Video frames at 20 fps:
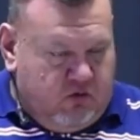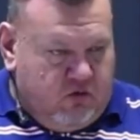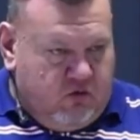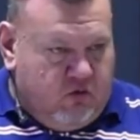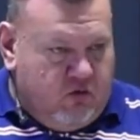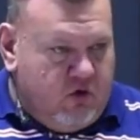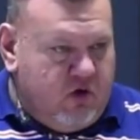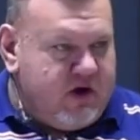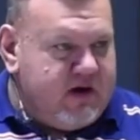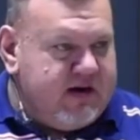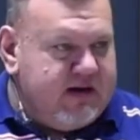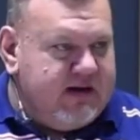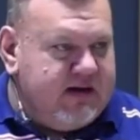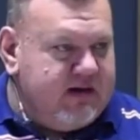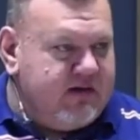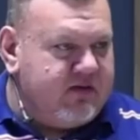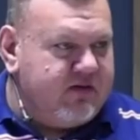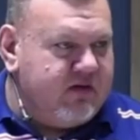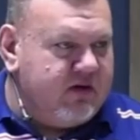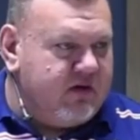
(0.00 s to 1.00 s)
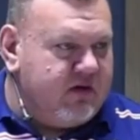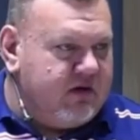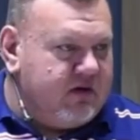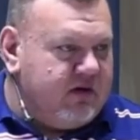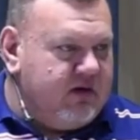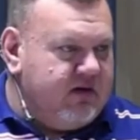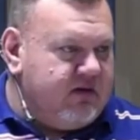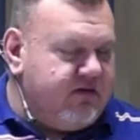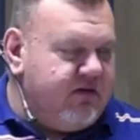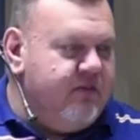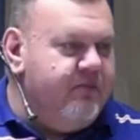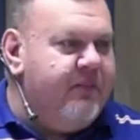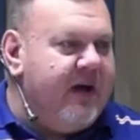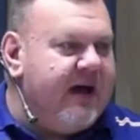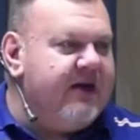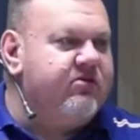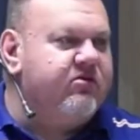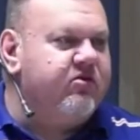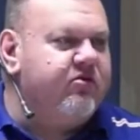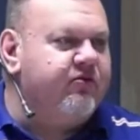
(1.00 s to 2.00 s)
Word is the, is the
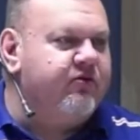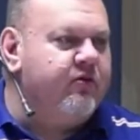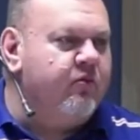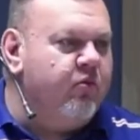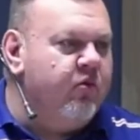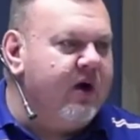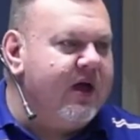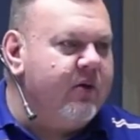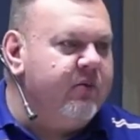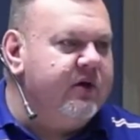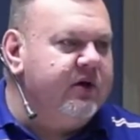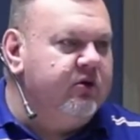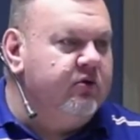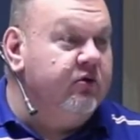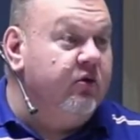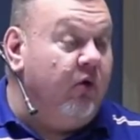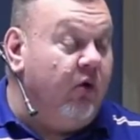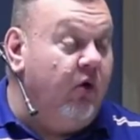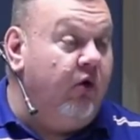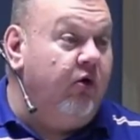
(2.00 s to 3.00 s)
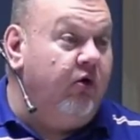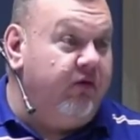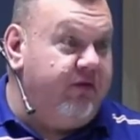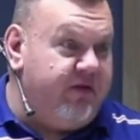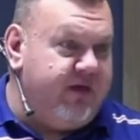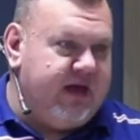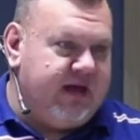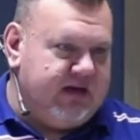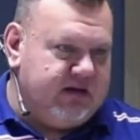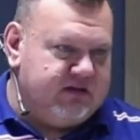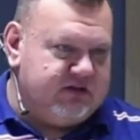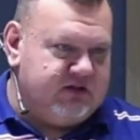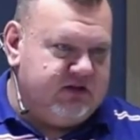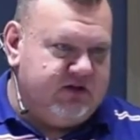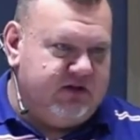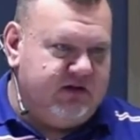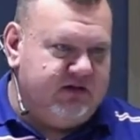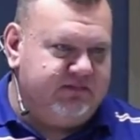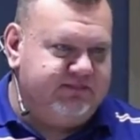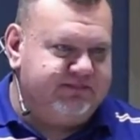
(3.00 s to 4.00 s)
basis from where we do all things,
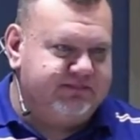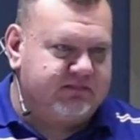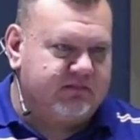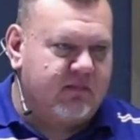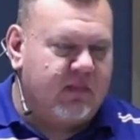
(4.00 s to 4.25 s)
you know?